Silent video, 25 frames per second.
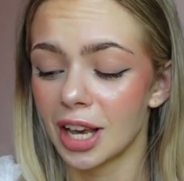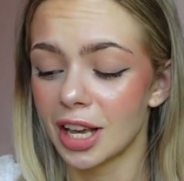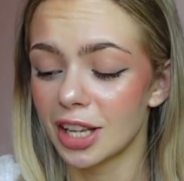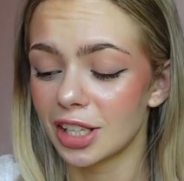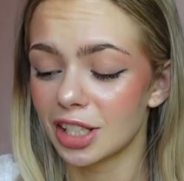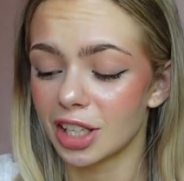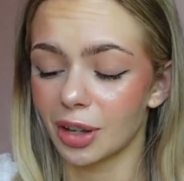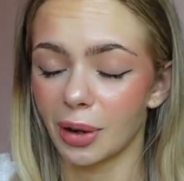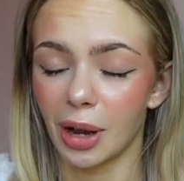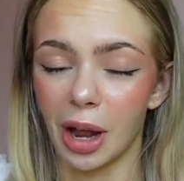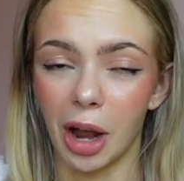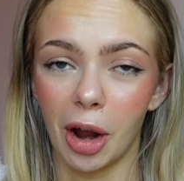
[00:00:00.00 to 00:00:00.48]

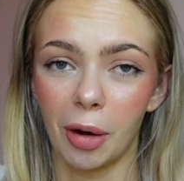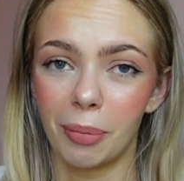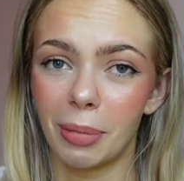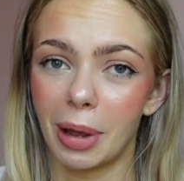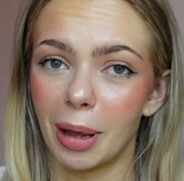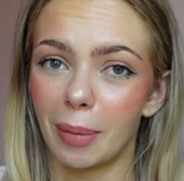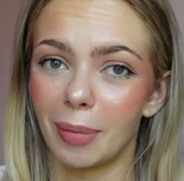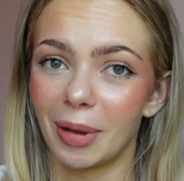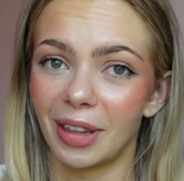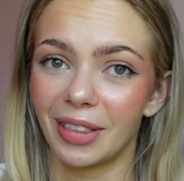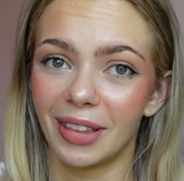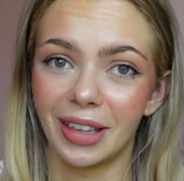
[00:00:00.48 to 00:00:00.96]
So I hope
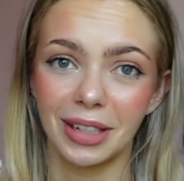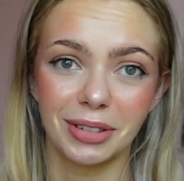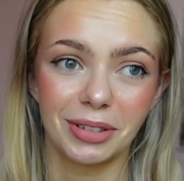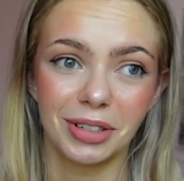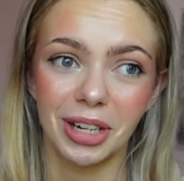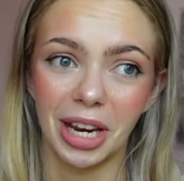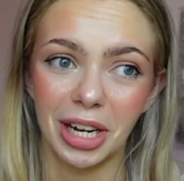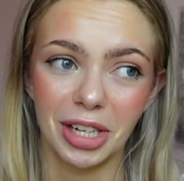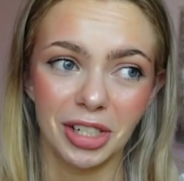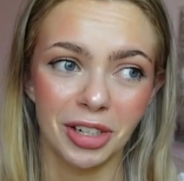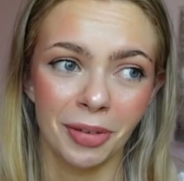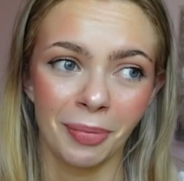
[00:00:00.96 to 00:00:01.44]
maybe they've
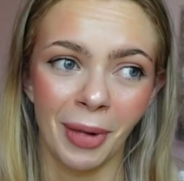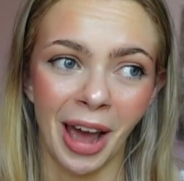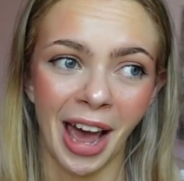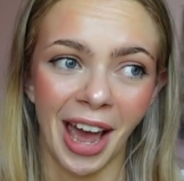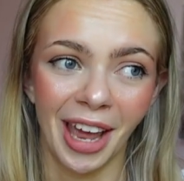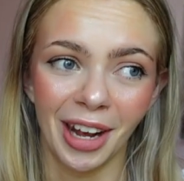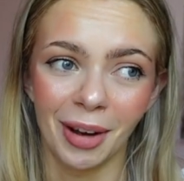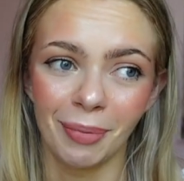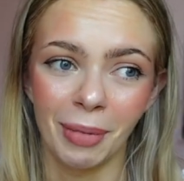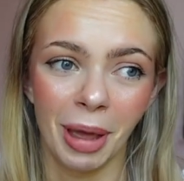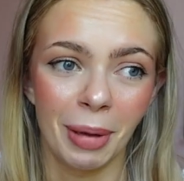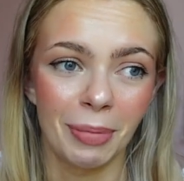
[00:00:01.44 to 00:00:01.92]
changed their
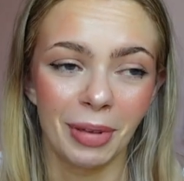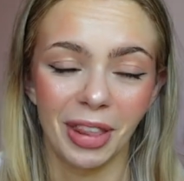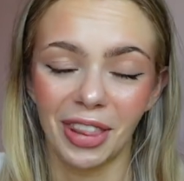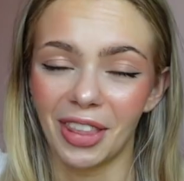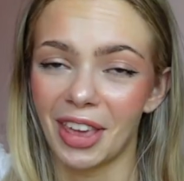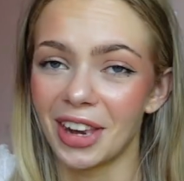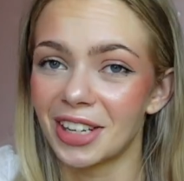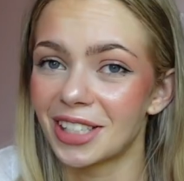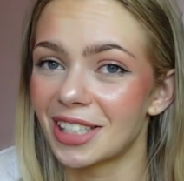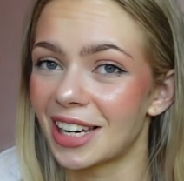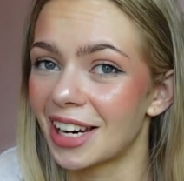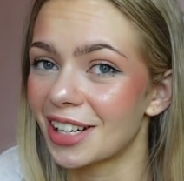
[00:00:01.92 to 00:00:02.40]
mind, and maybe at
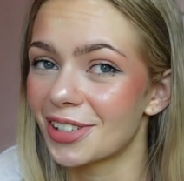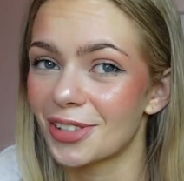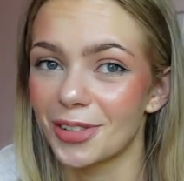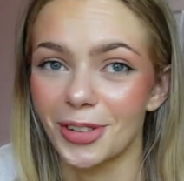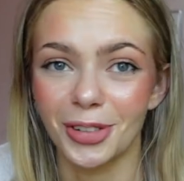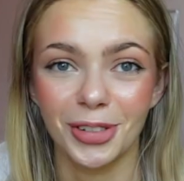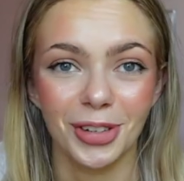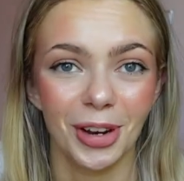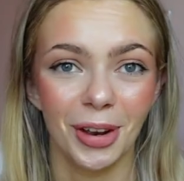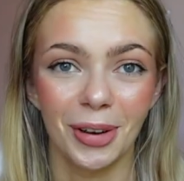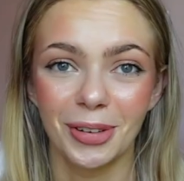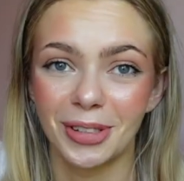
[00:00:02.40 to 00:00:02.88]
the international
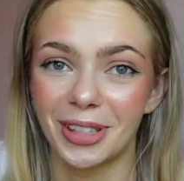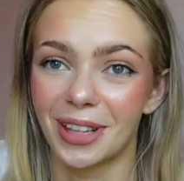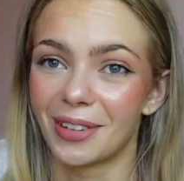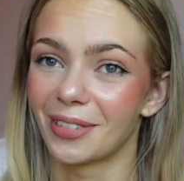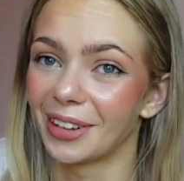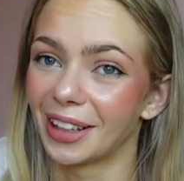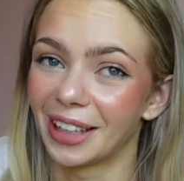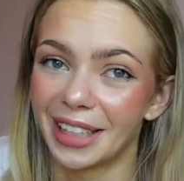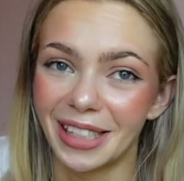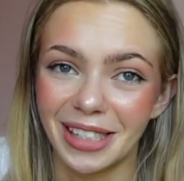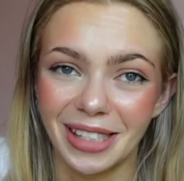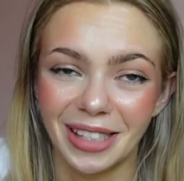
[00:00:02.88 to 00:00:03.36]
shows they
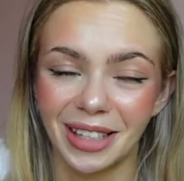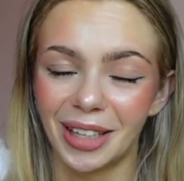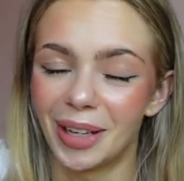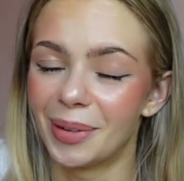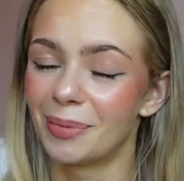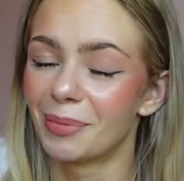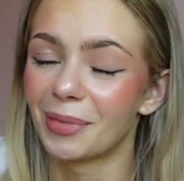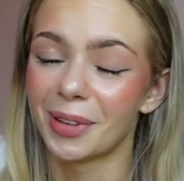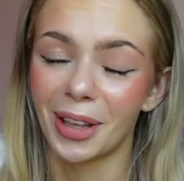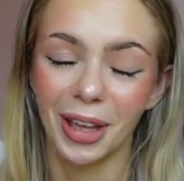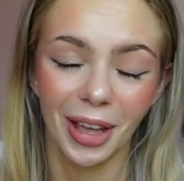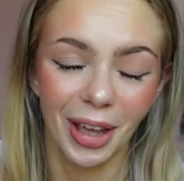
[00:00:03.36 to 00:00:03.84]
release
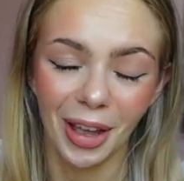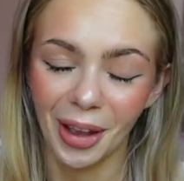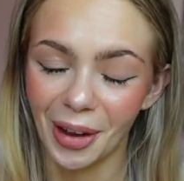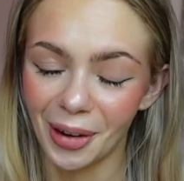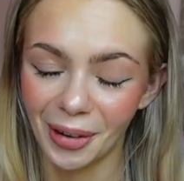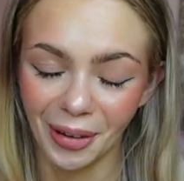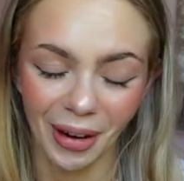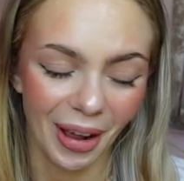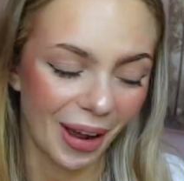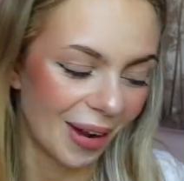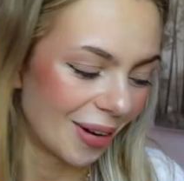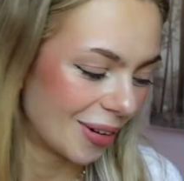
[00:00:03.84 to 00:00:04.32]
them,
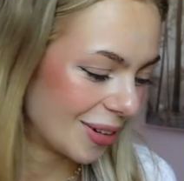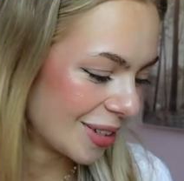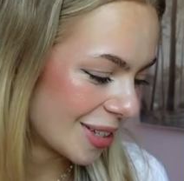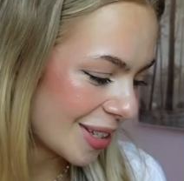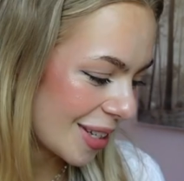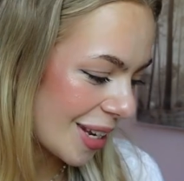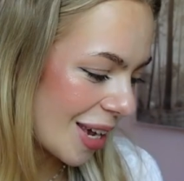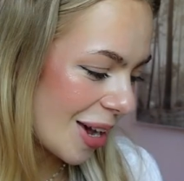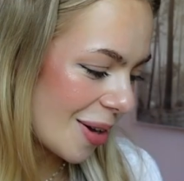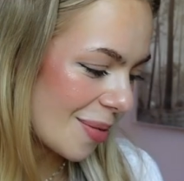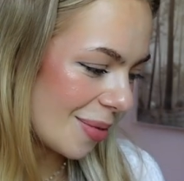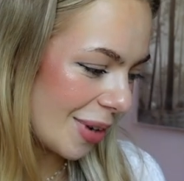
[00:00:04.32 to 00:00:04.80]
who
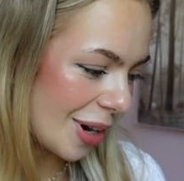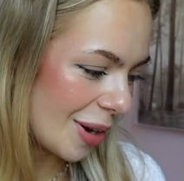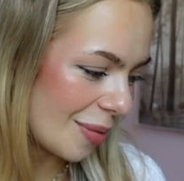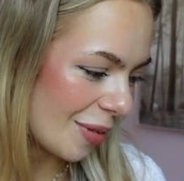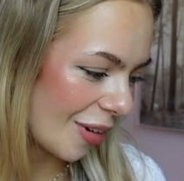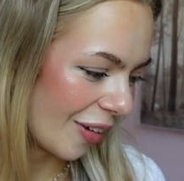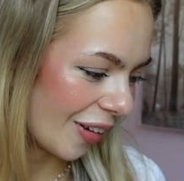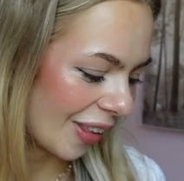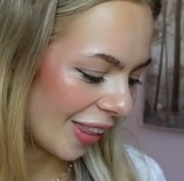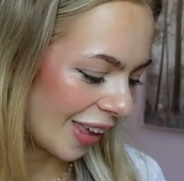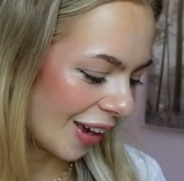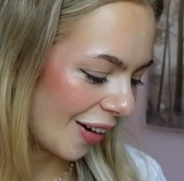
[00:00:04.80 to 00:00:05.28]
knows, but it'd
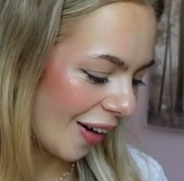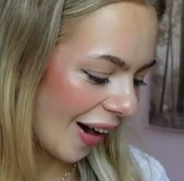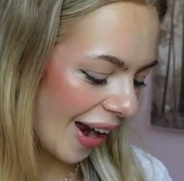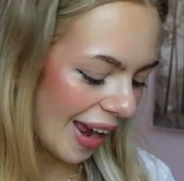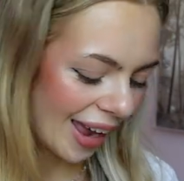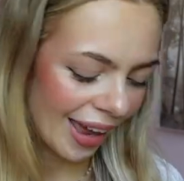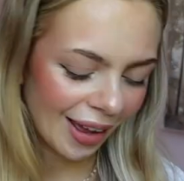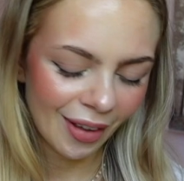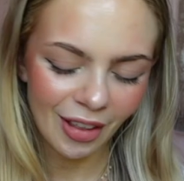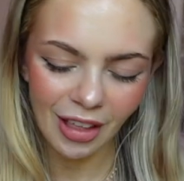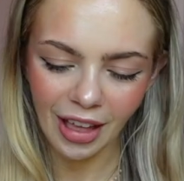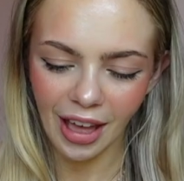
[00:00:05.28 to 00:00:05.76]
be really
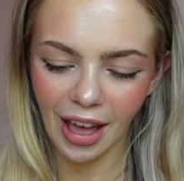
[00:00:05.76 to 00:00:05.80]
great.